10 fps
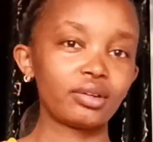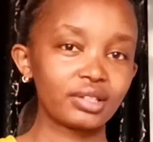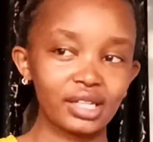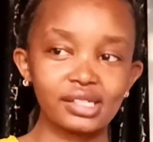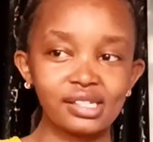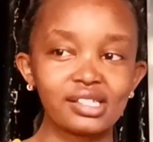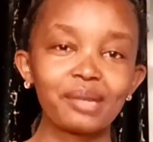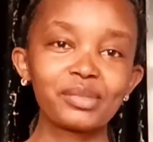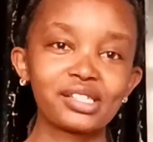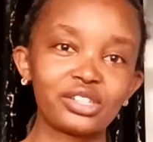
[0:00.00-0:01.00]
the
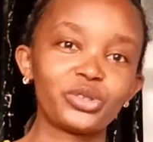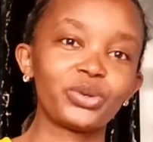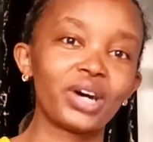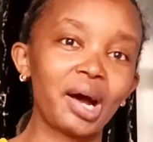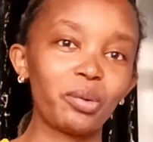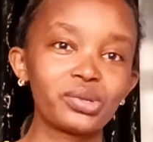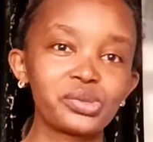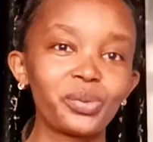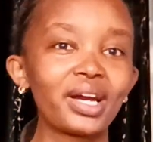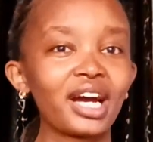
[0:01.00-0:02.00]
system is in your
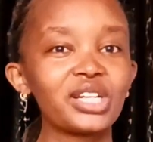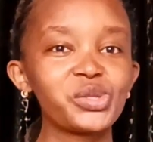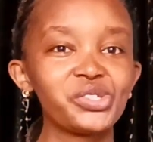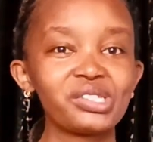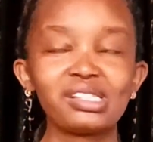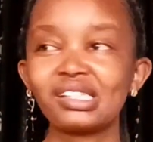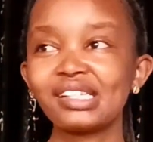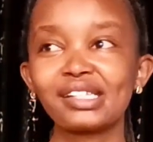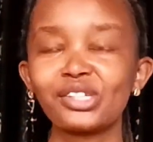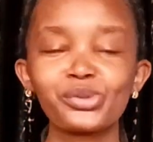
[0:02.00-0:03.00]
house. Why can't you just
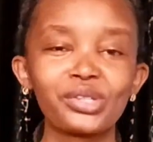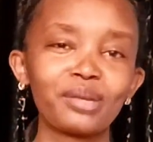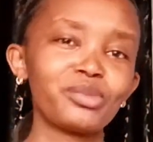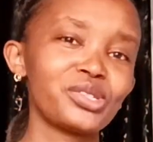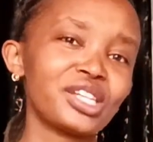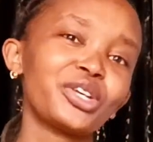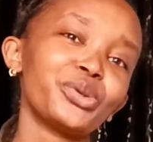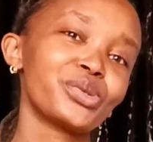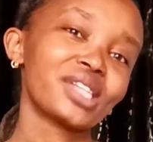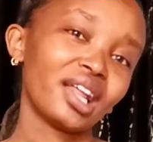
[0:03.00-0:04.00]
listen to the music
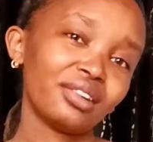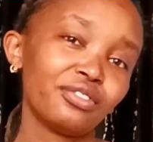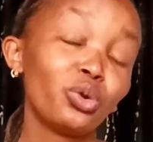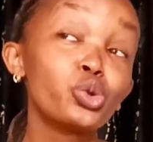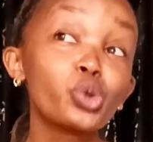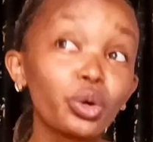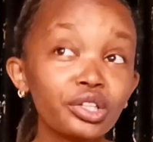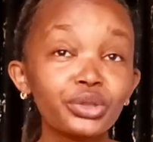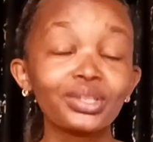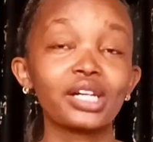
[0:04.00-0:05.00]
yourself? Who
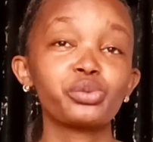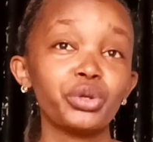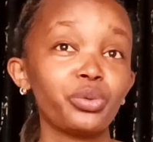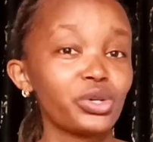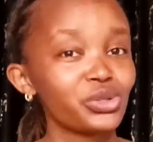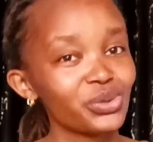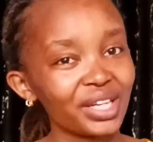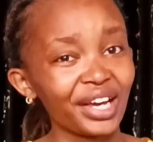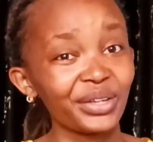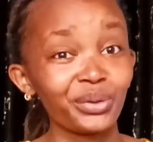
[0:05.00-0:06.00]
told you that we want to
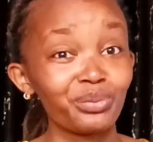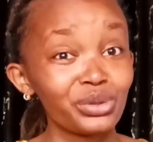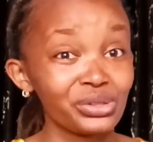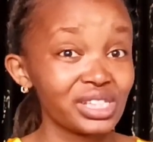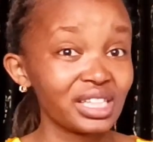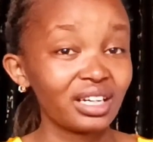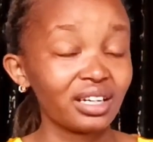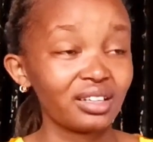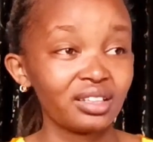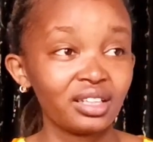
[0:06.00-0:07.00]
hear your music?
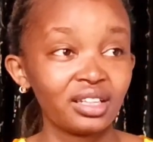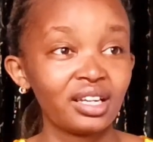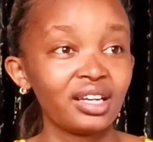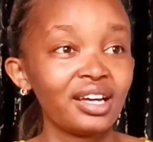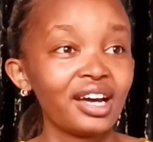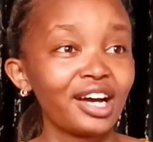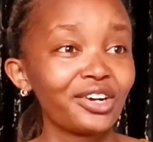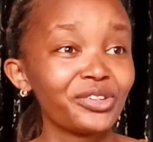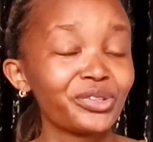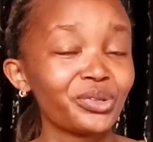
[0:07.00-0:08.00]
I
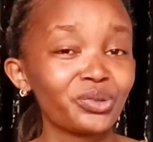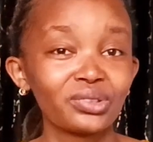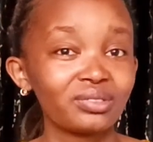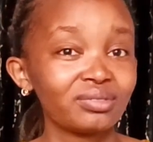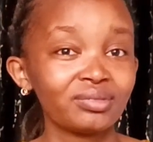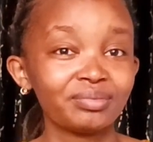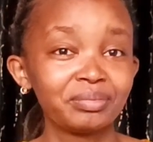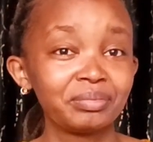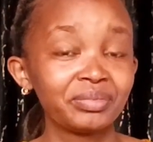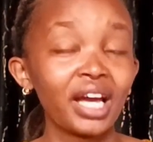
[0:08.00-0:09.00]
don't know.
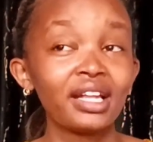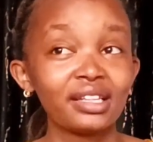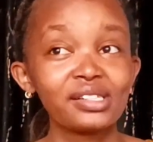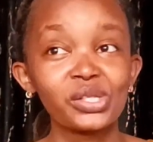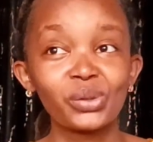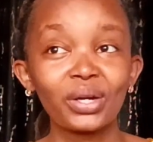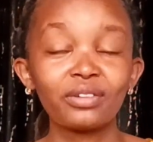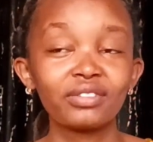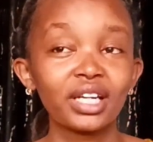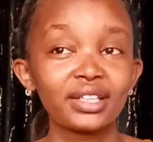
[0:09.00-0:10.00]
This is one
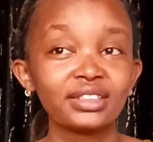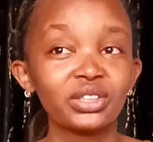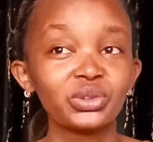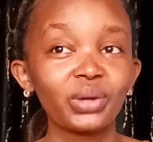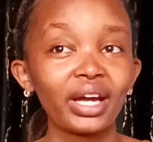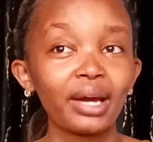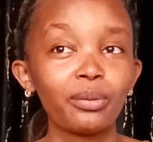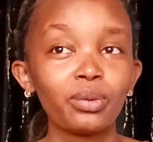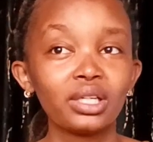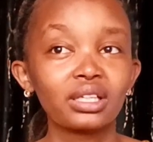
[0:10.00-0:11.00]
of the reasons why I
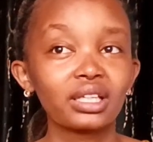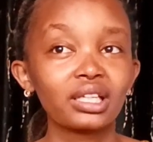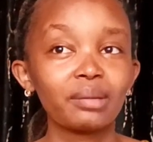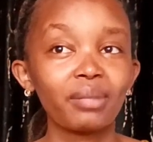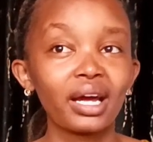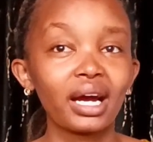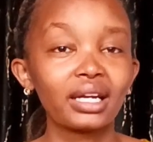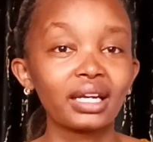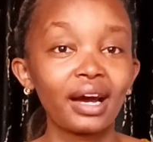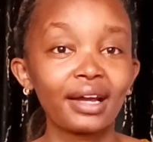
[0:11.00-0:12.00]
would really buy
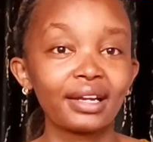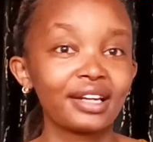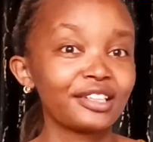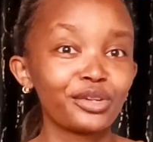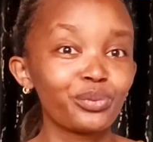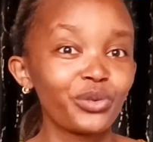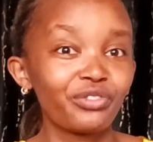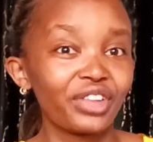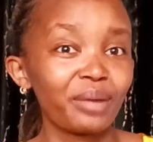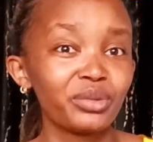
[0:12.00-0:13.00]
an island and move
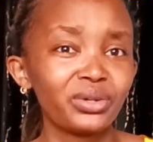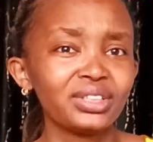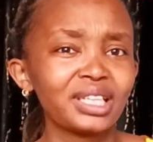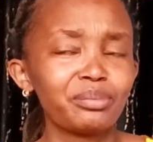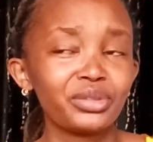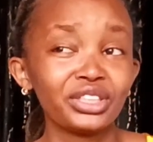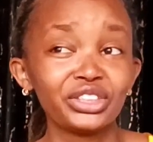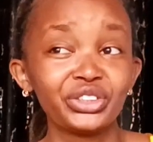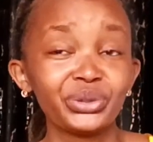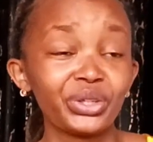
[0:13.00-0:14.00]
there, because I'm
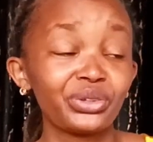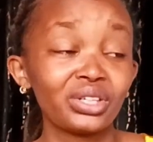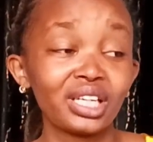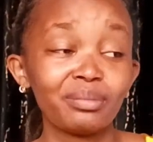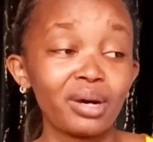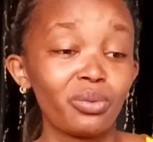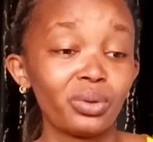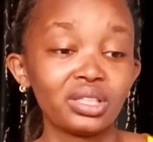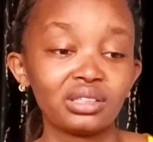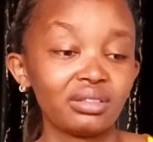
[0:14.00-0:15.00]
pretty sure no neighbor
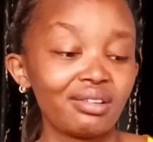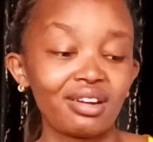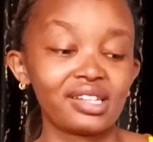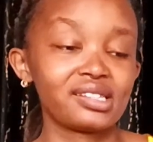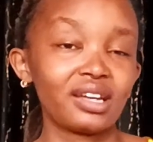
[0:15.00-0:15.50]
would raise